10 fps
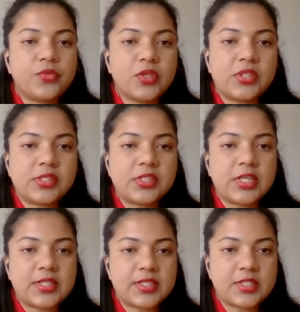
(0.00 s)
it's
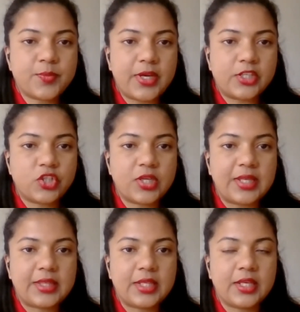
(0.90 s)
just as much, I
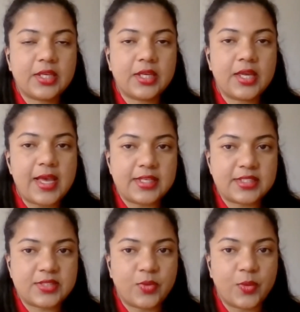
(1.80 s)
think,
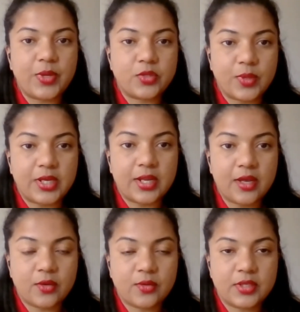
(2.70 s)
as what we're doing
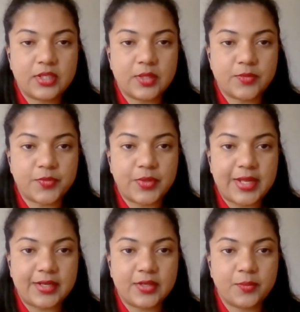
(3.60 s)
now in terms of what
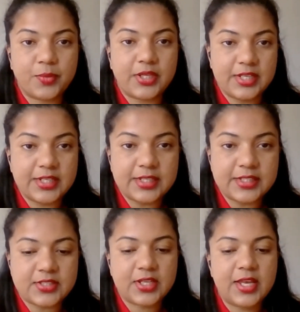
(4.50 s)
it
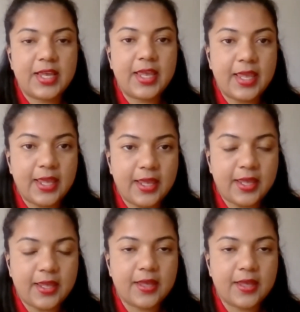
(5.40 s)
is a